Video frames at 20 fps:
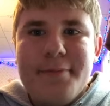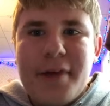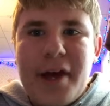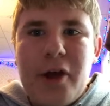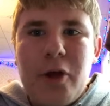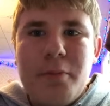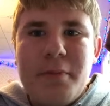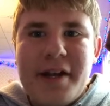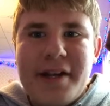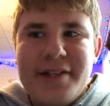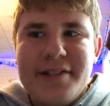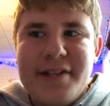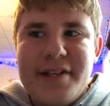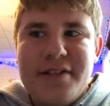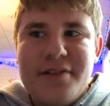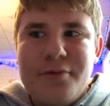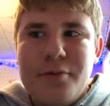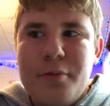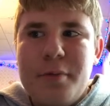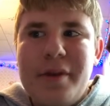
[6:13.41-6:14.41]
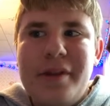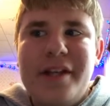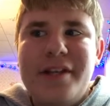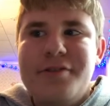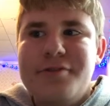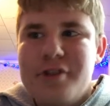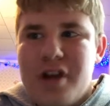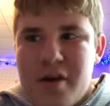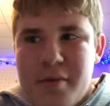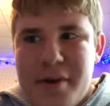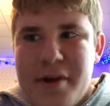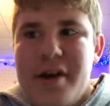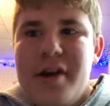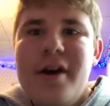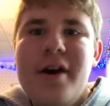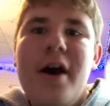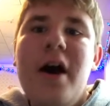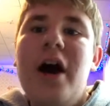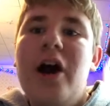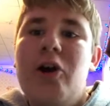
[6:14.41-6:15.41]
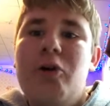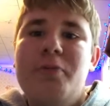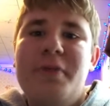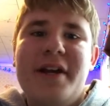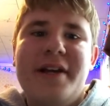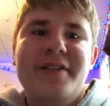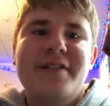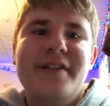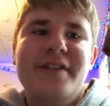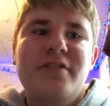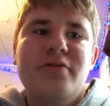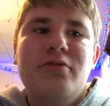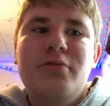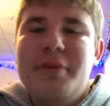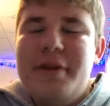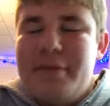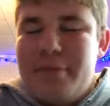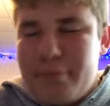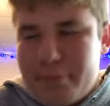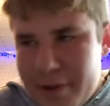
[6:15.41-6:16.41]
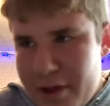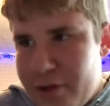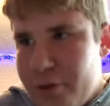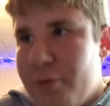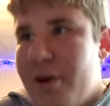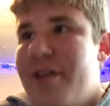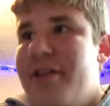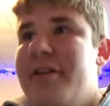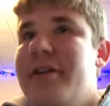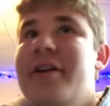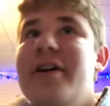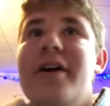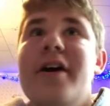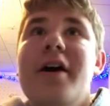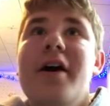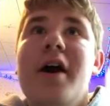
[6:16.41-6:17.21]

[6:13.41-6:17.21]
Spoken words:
I hope next season will be less drama. I hope next season will be better weather.